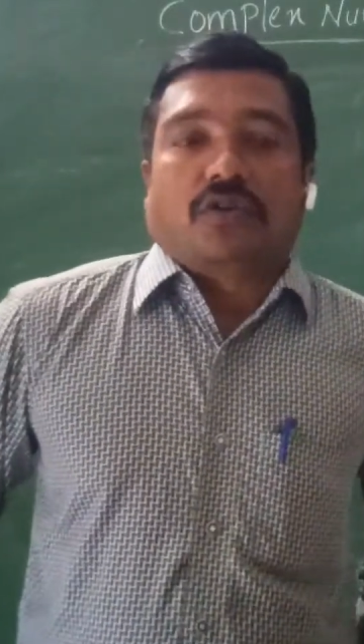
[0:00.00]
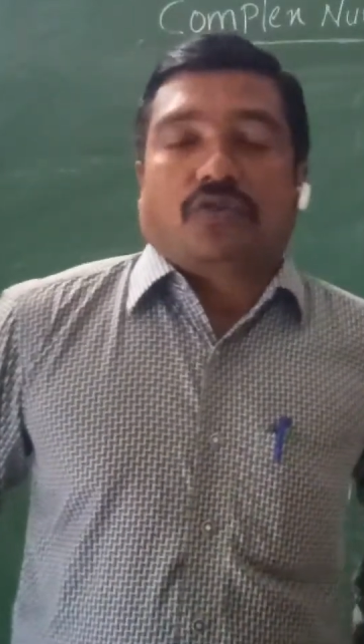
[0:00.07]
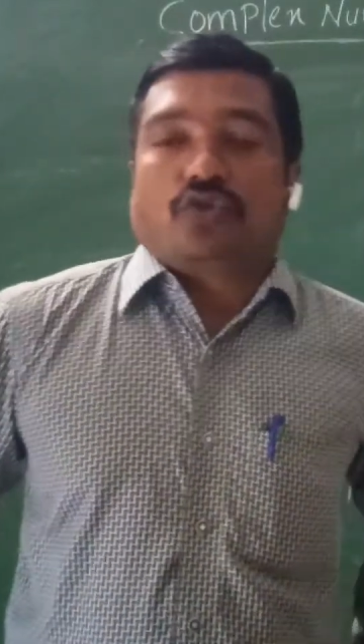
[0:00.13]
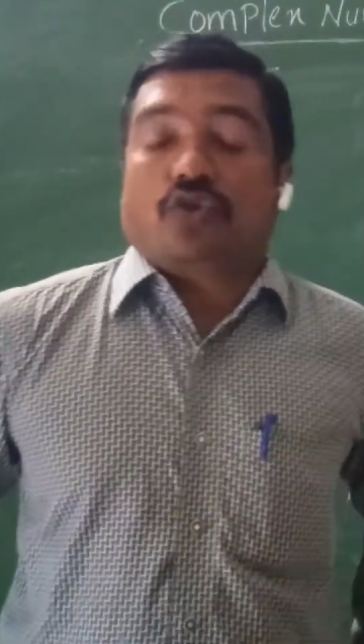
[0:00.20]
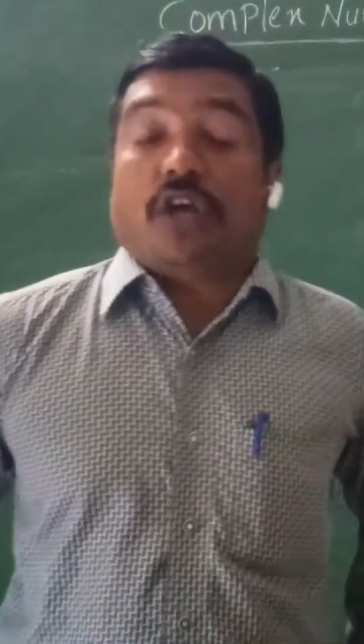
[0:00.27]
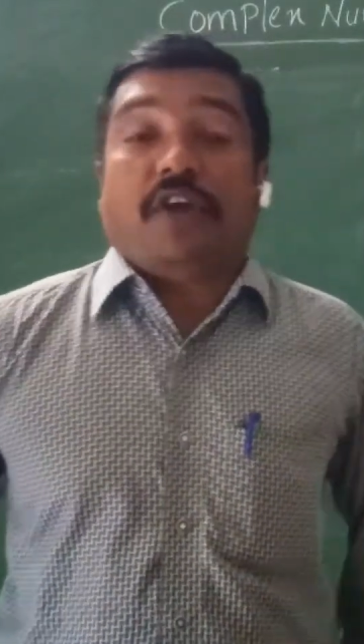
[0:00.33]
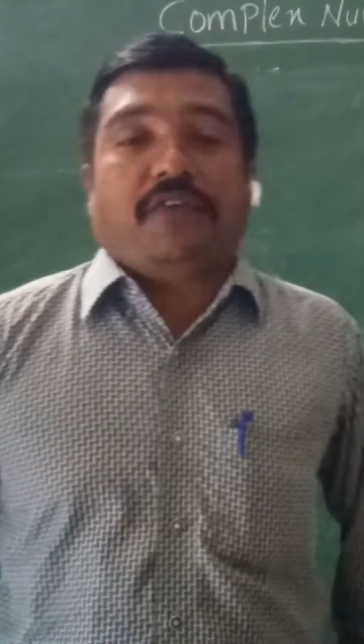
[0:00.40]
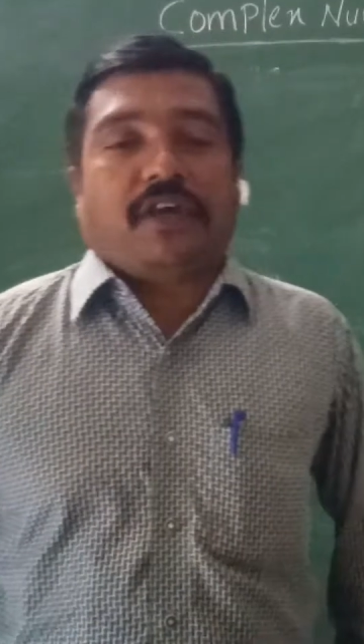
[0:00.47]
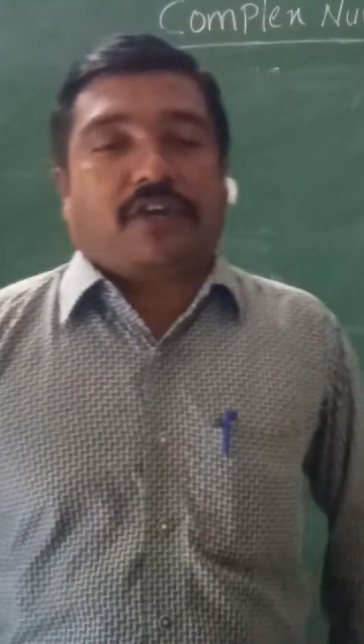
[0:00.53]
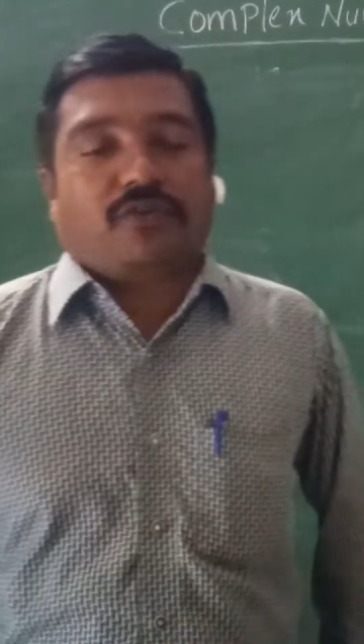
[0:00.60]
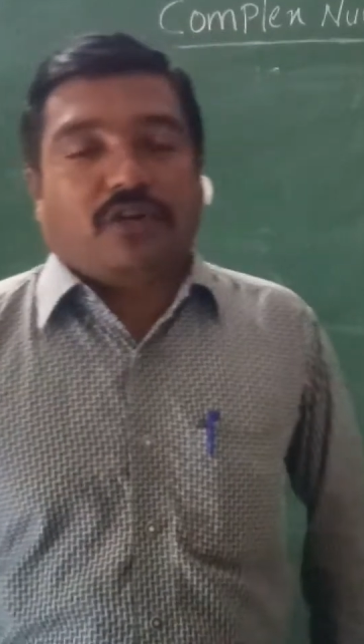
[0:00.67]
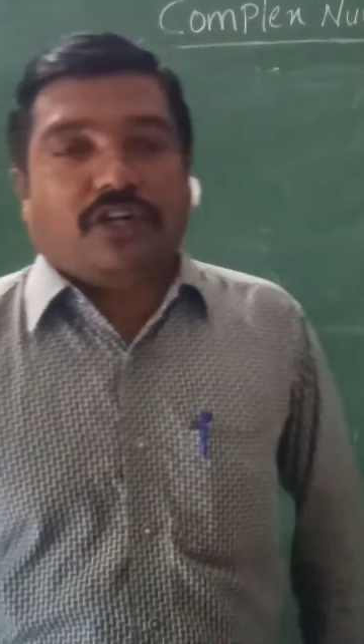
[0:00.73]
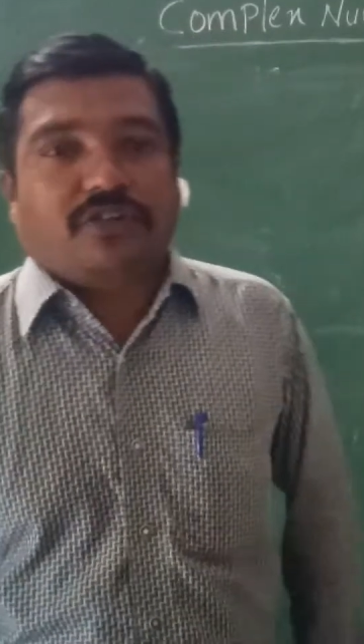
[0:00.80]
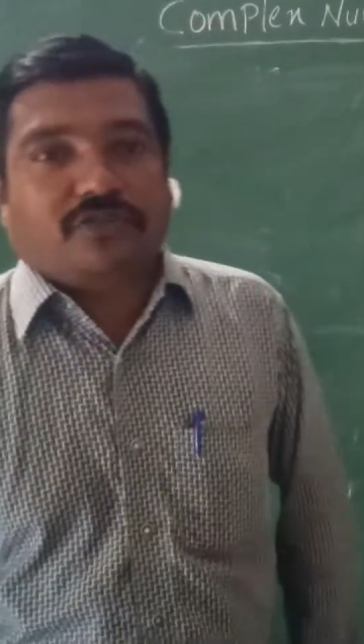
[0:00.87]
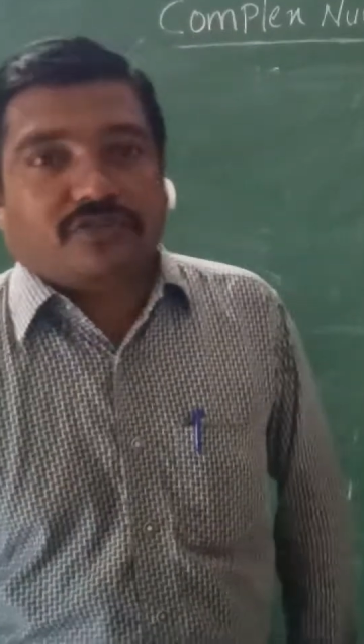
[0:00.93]
Today we are
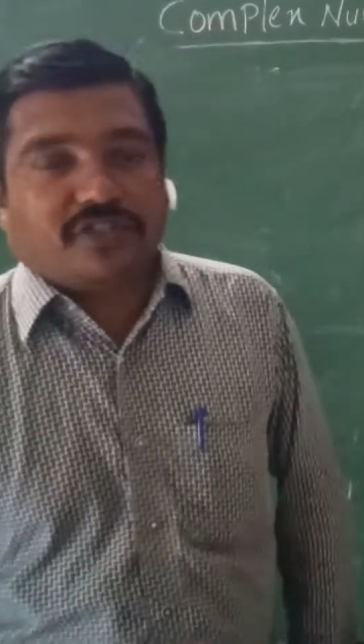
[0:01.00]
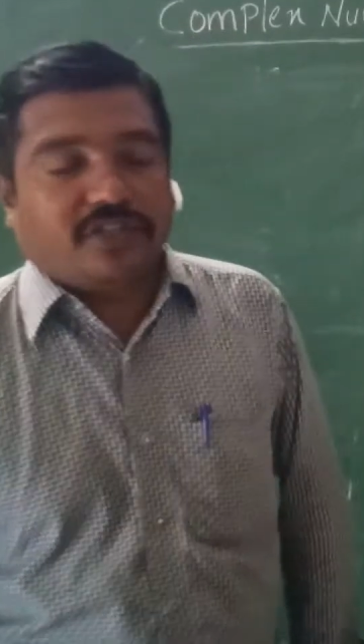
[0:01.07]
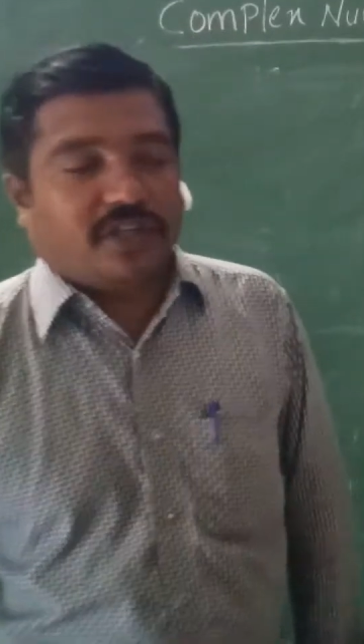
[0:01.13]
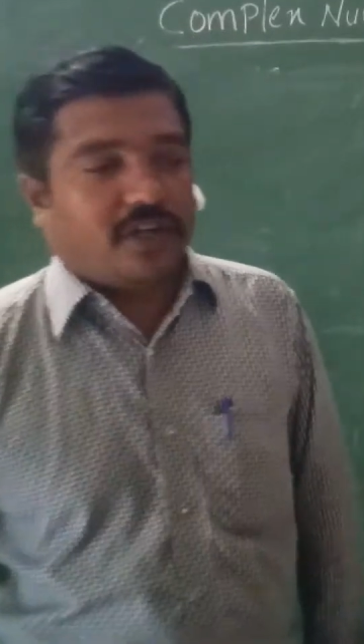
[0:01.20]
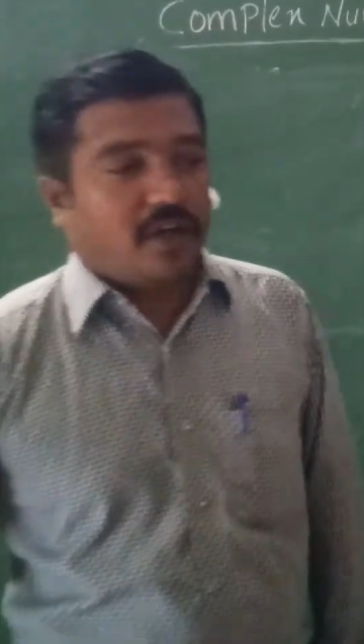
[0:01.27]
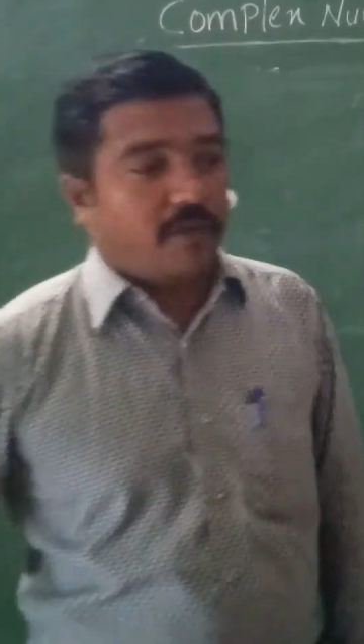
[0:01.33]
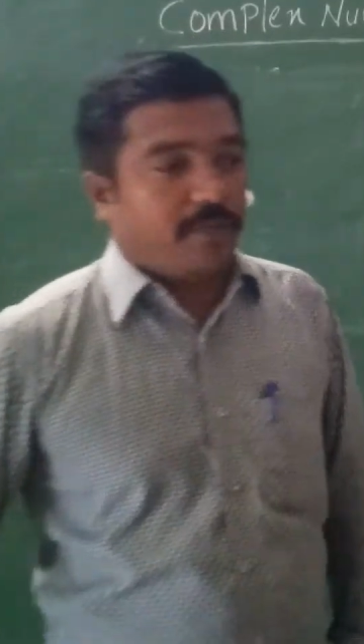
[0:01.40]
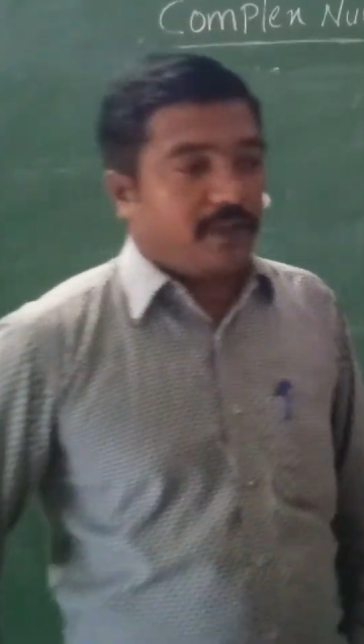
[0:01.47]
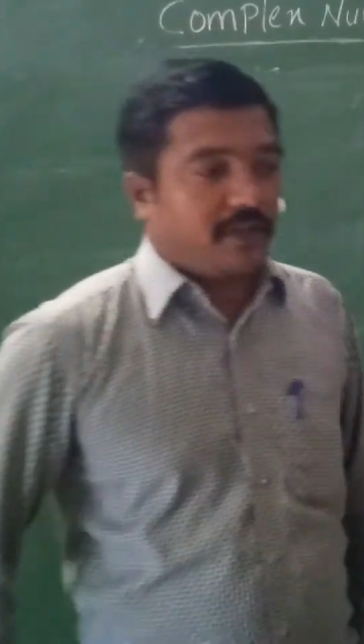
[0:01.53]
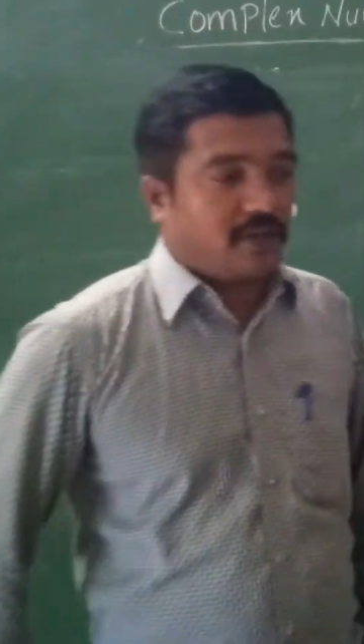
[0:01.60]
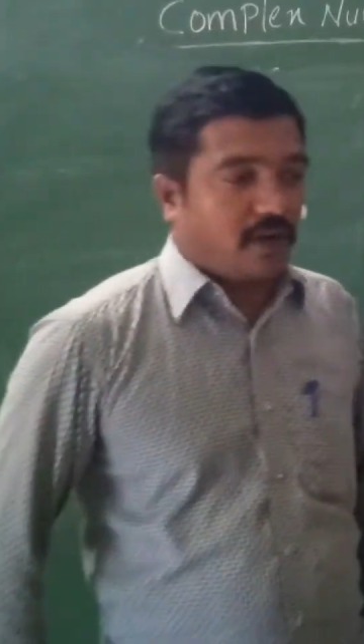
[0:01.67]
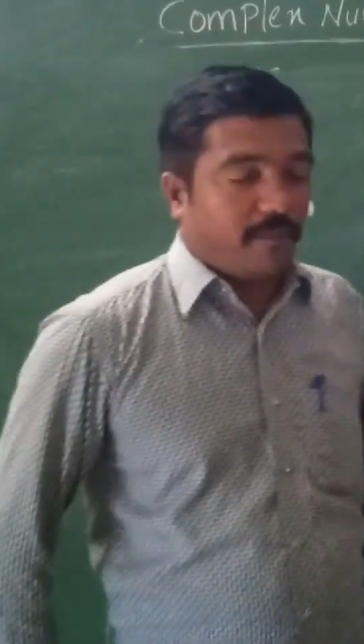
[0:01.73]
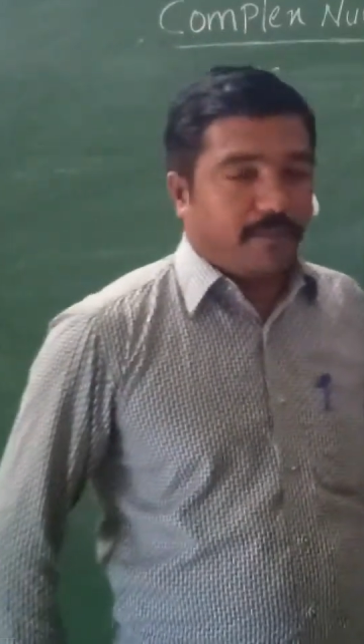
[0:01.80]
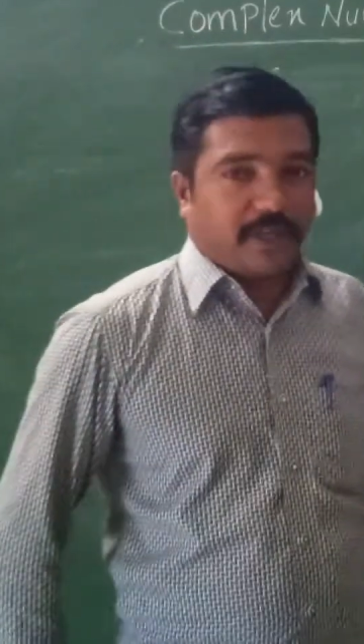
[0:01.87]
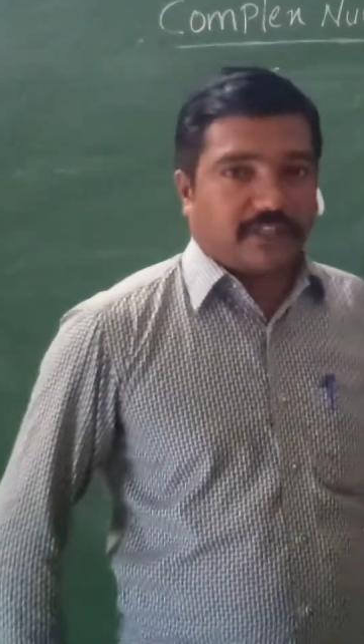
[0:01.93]
going to see the topic
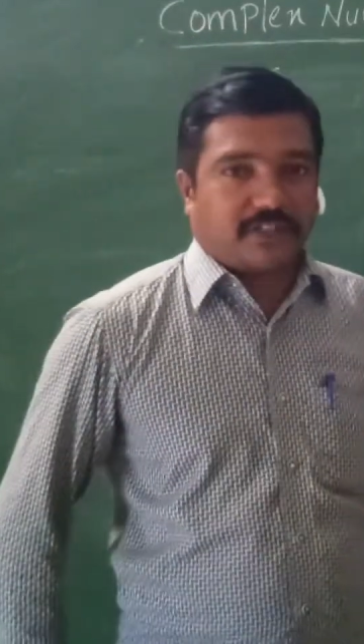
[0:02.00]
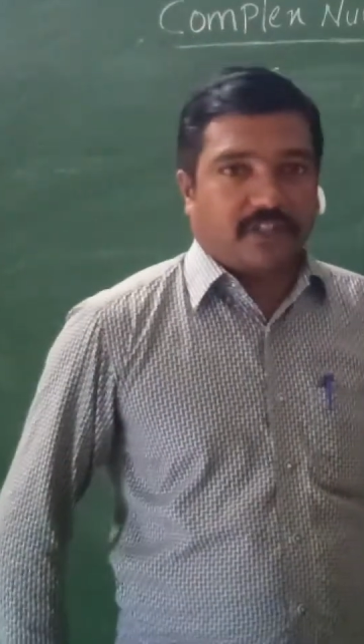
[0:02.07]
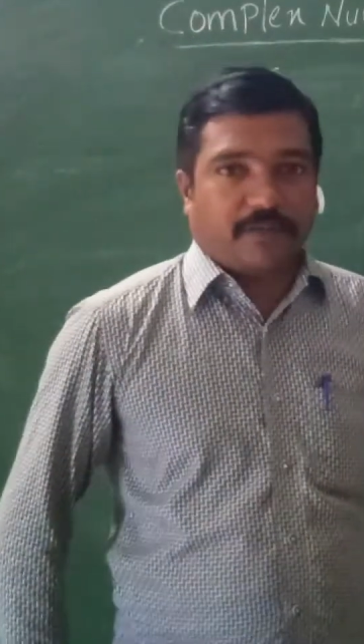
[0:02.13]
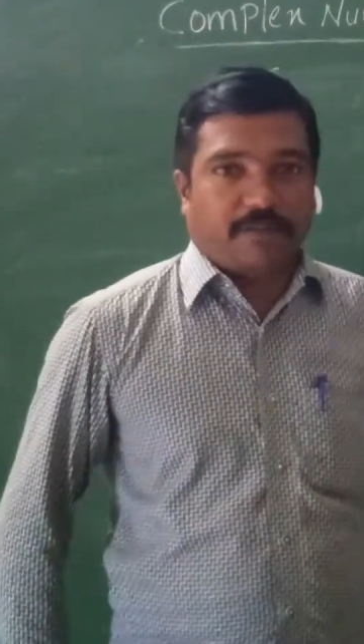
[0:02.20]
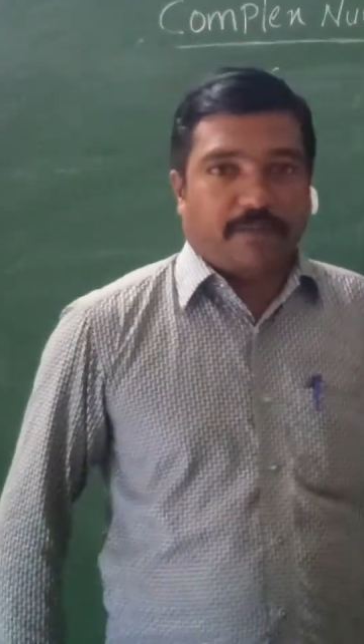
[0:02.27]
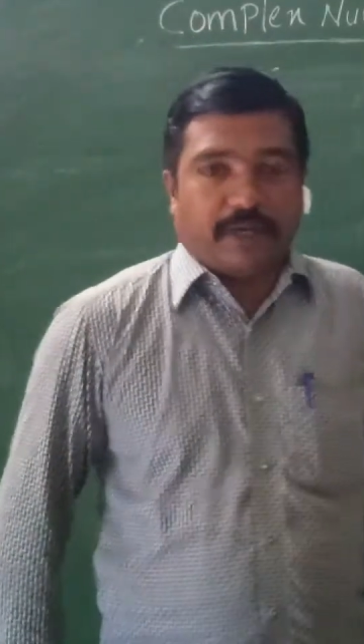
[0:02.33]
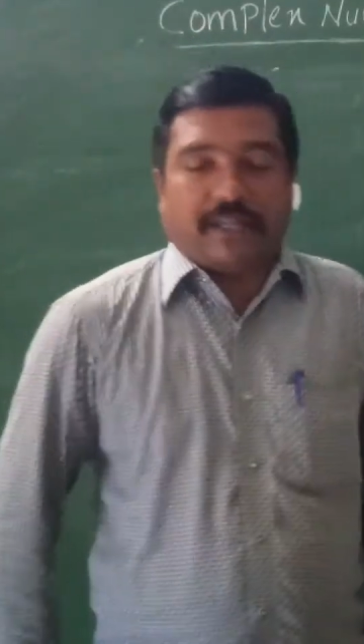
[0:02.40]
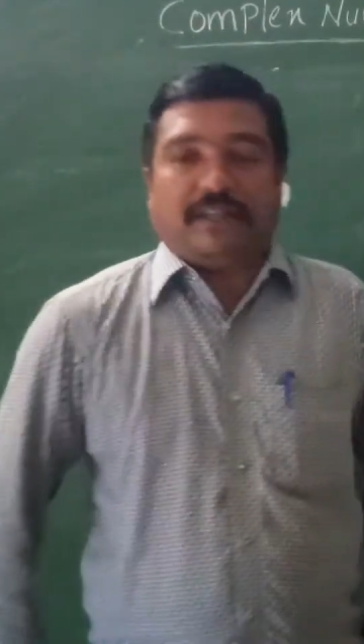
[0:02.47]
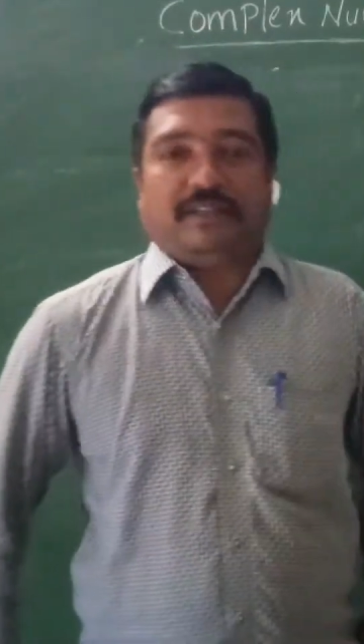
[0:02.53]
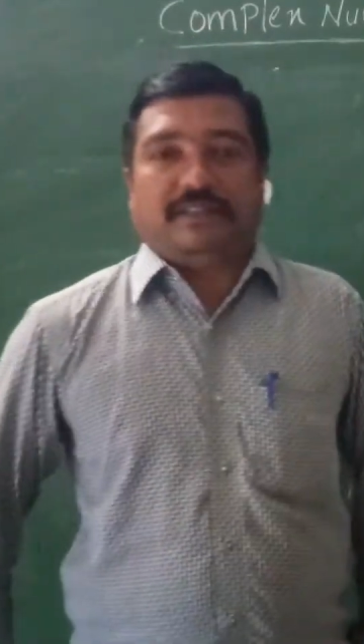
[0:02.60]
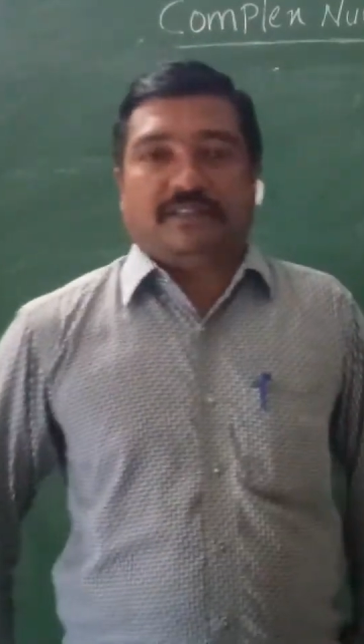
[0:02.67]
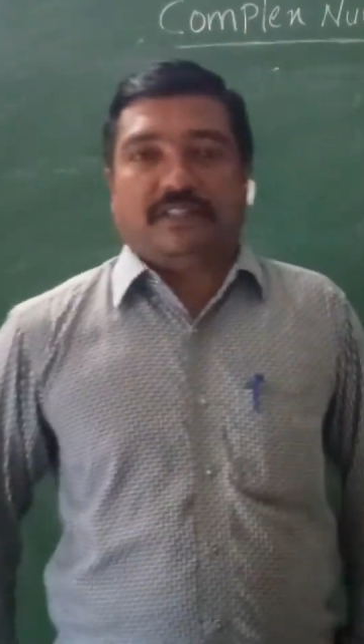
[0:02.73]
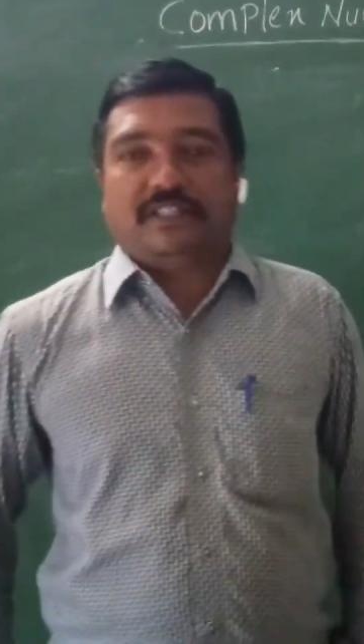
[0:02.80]
complex number.